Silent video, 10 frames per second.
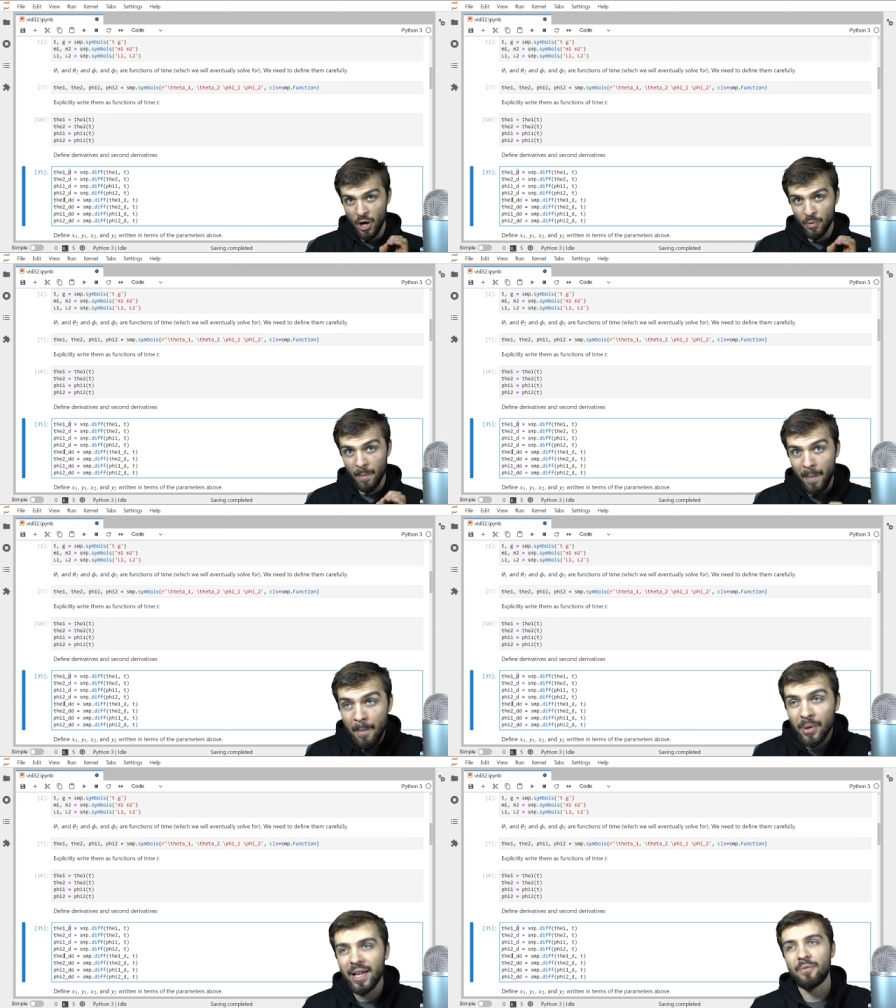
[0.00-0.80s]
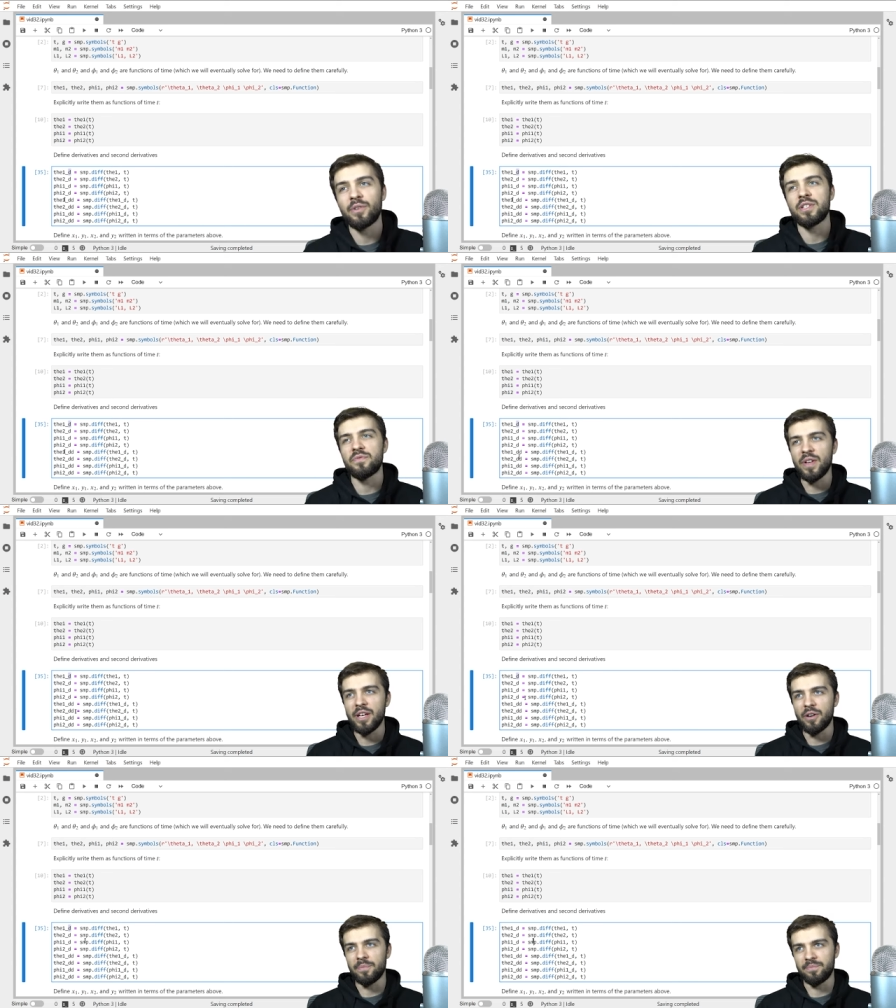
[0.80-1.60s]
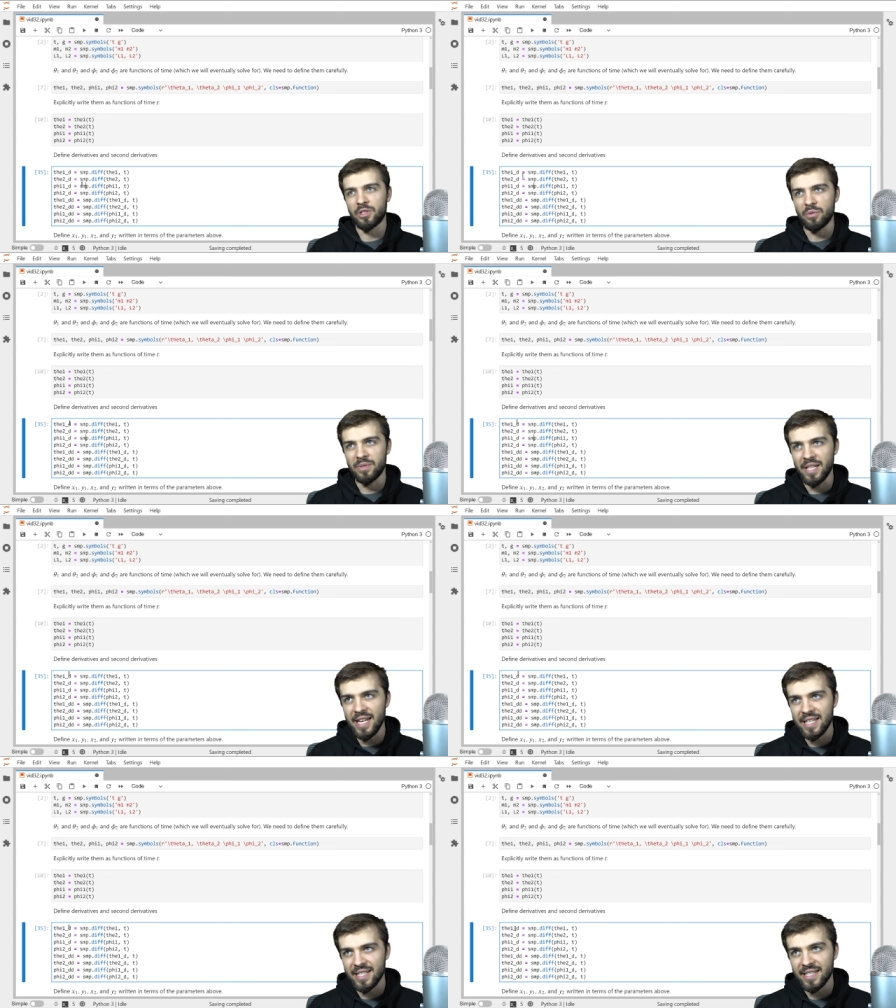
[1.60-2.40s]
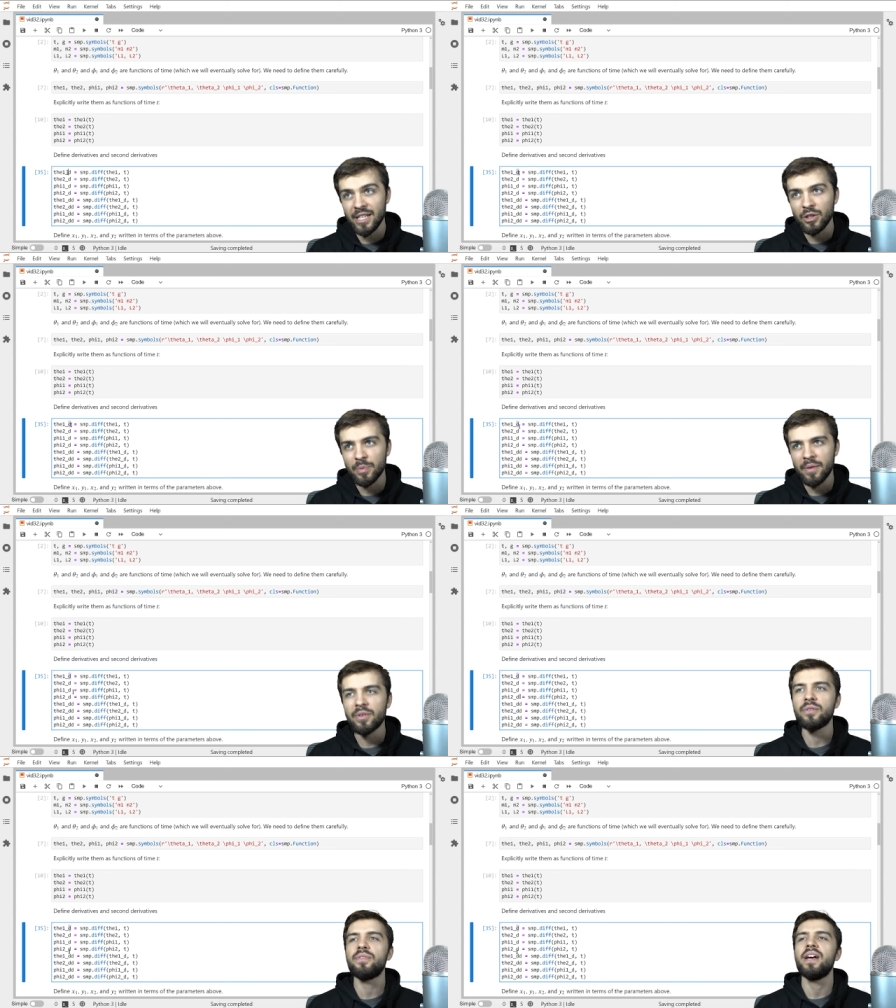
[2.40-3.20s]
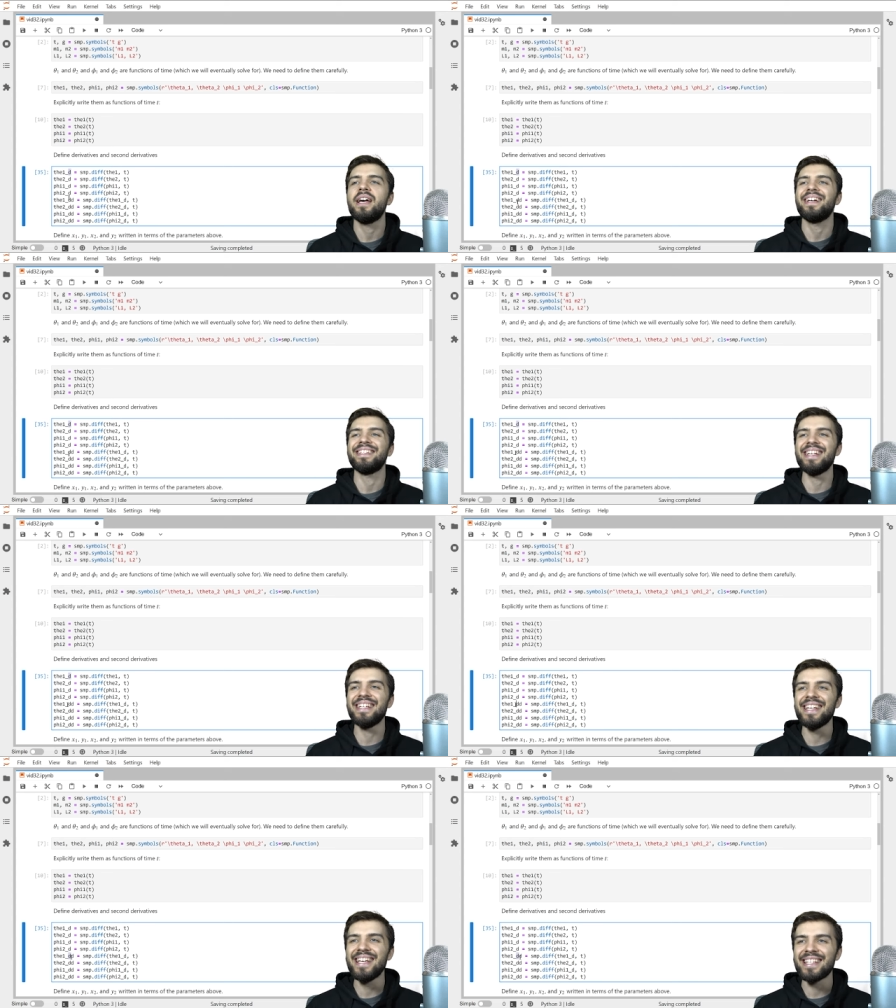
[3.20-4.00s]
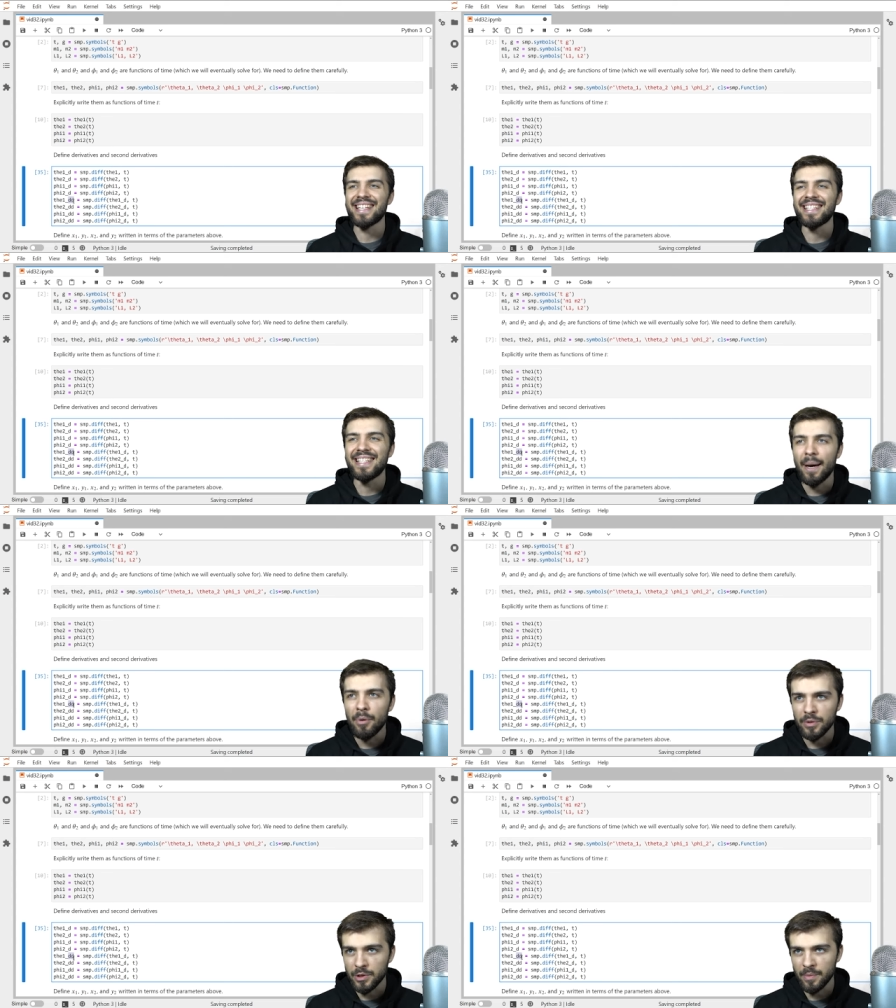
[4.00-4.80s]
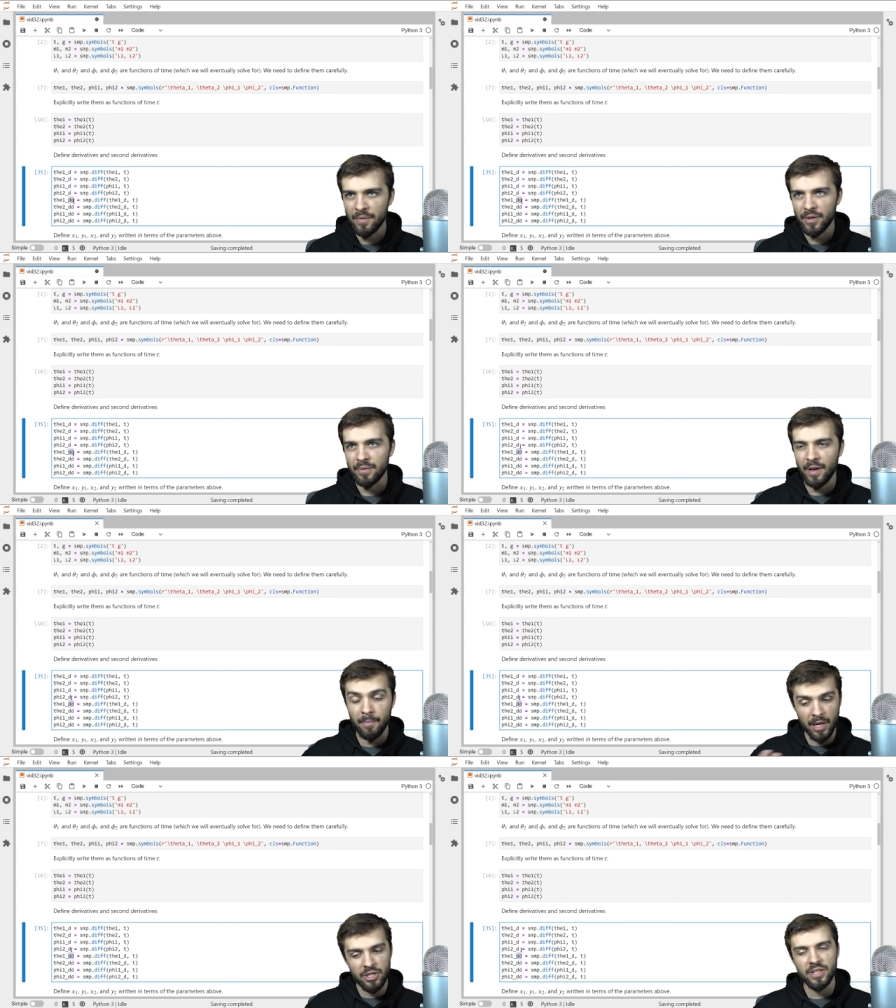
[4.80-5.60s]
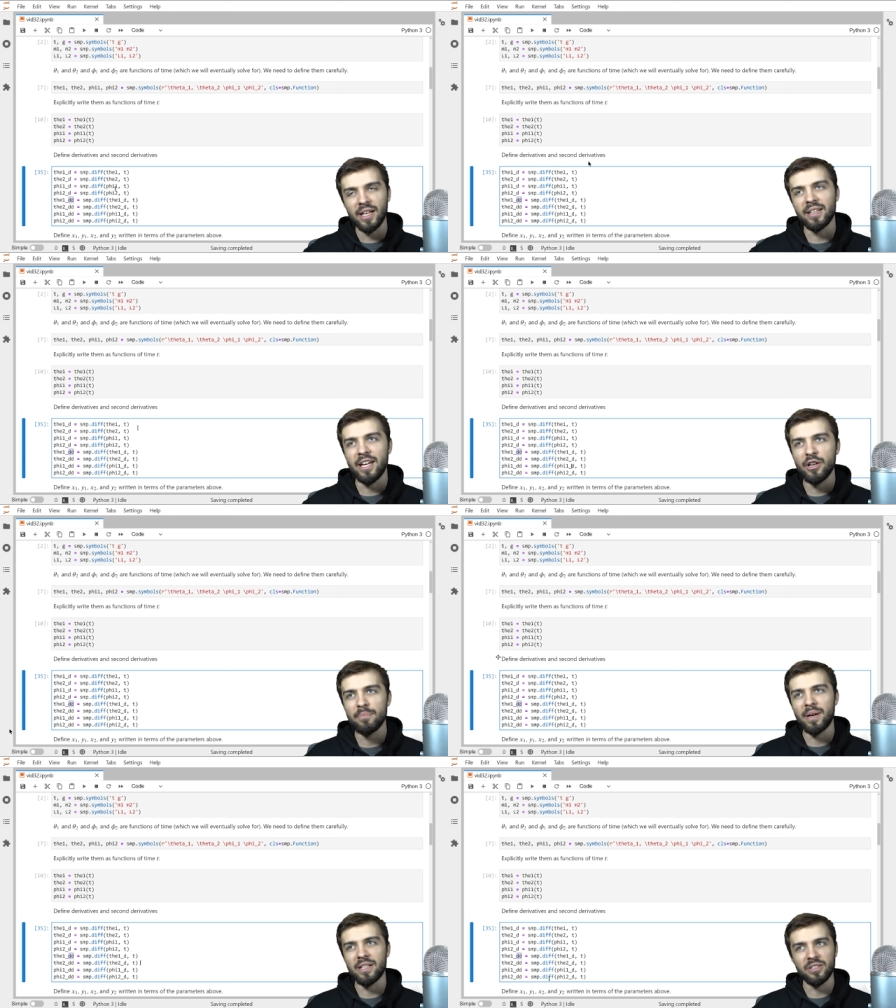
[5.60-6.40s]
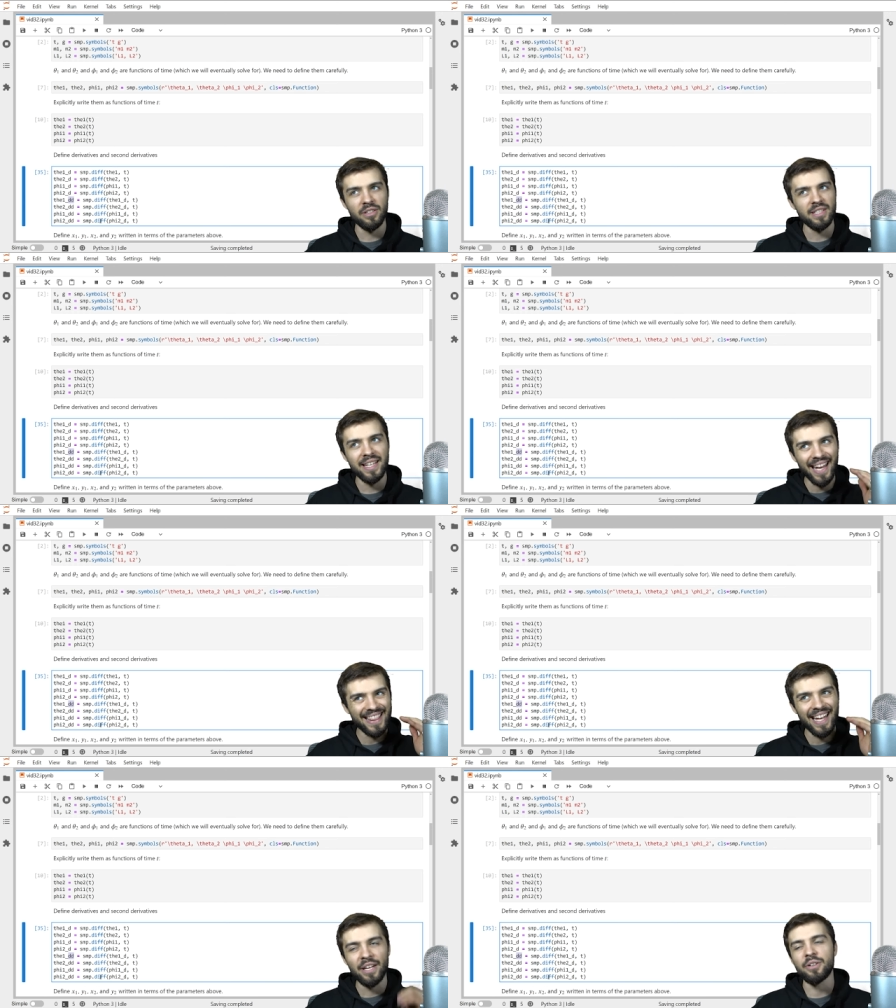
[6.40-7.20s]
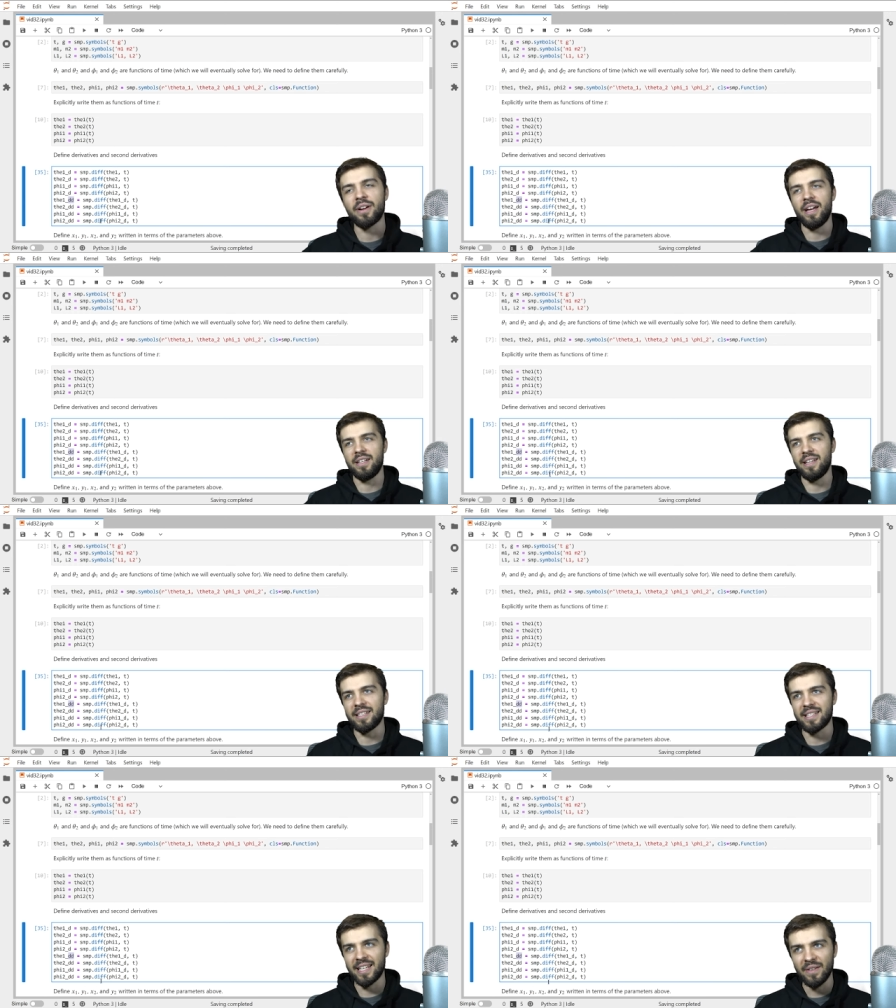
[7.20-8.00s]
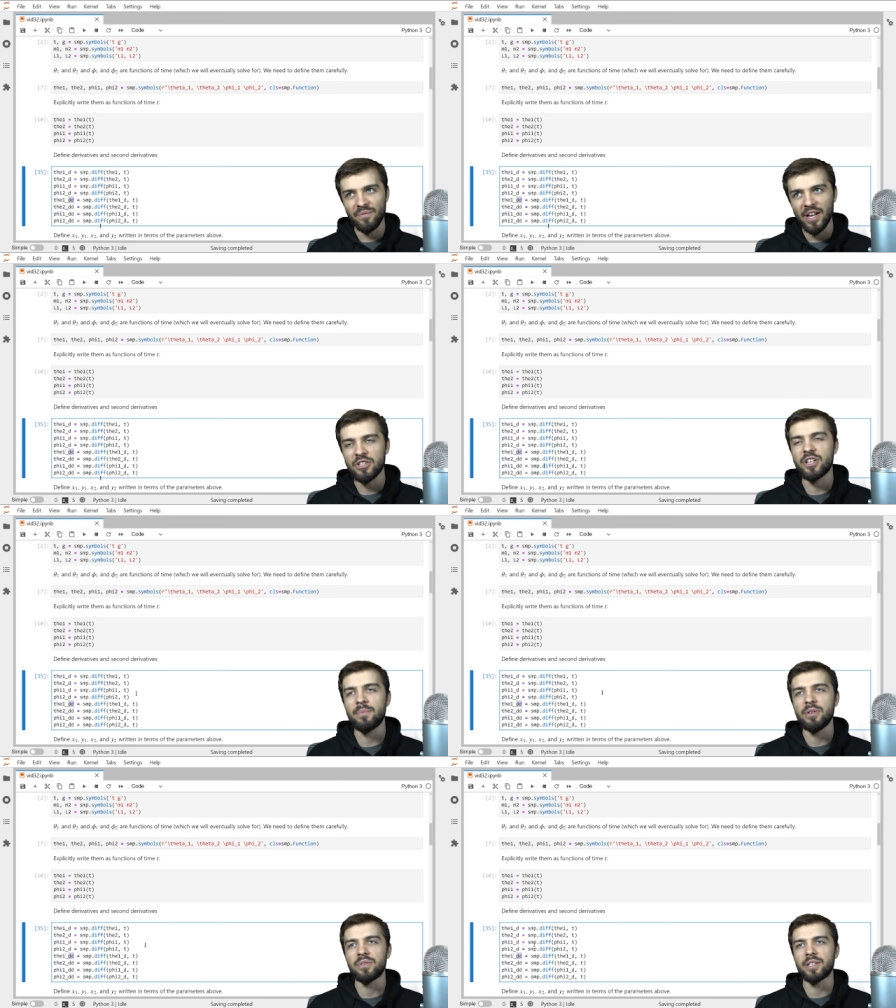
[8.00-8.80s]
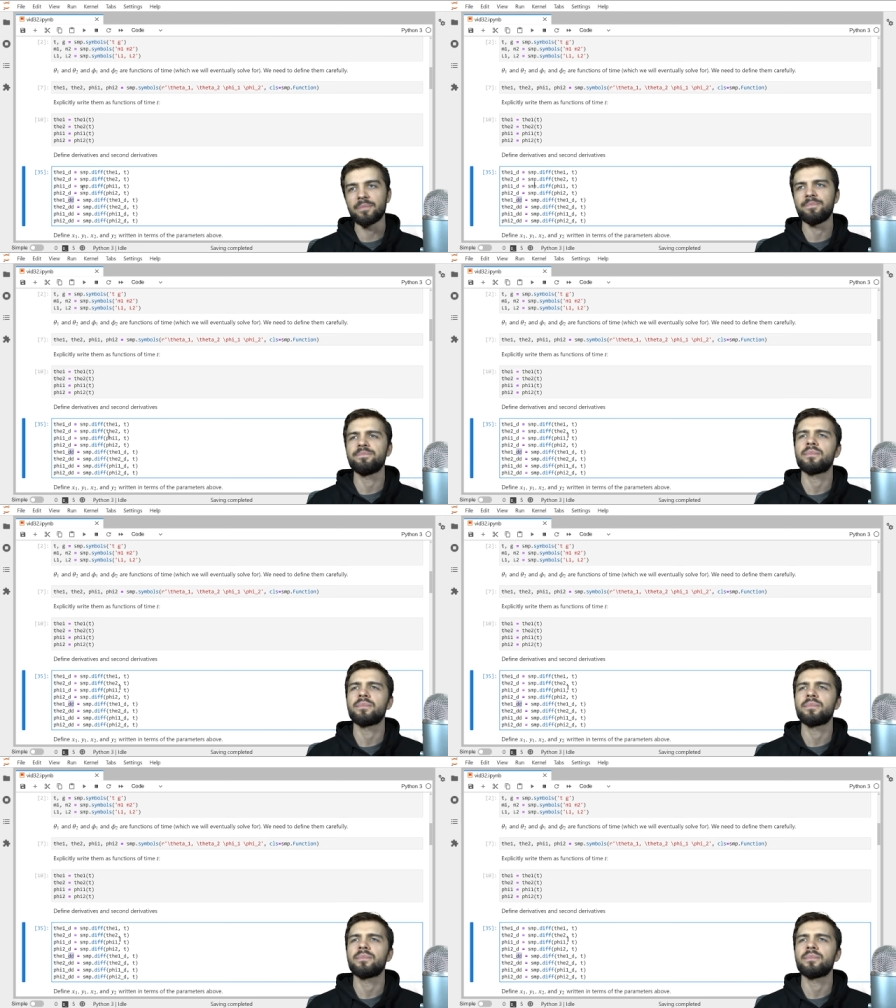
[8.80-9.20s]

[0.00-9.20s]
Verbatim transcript: Remember that for this video. So D is a single derivative, D D is a double derivative. I'll mention that later, but it's good to get that in your head. That's the convention I'm using.